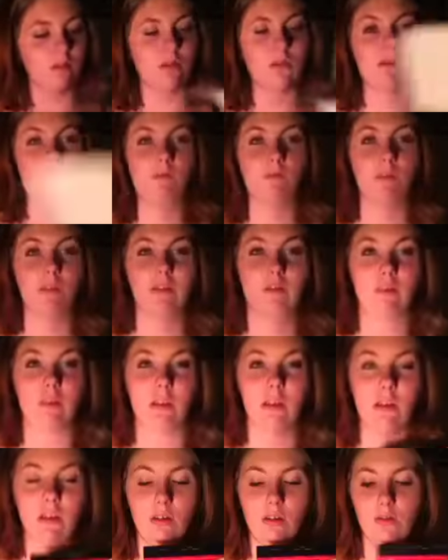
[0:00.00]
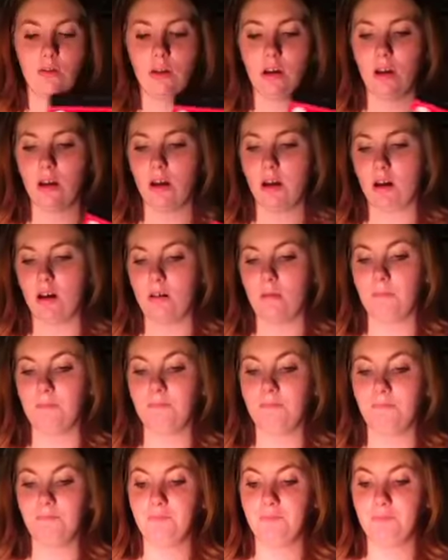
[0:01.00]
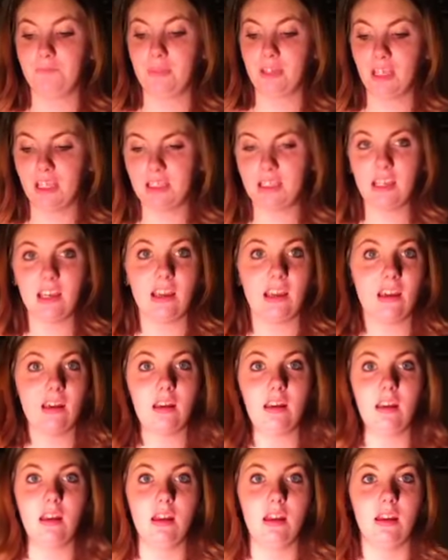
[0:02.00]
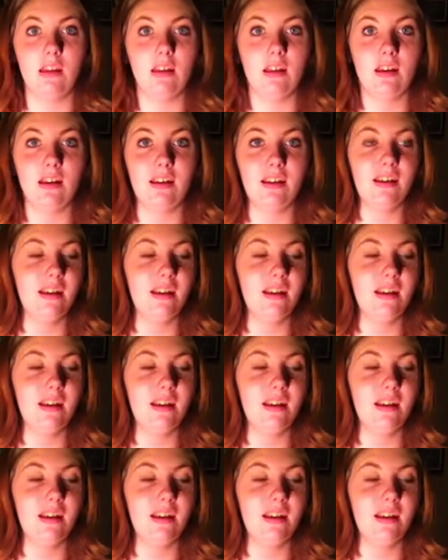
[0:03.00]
So those are really, really cute. Um, but that's it. And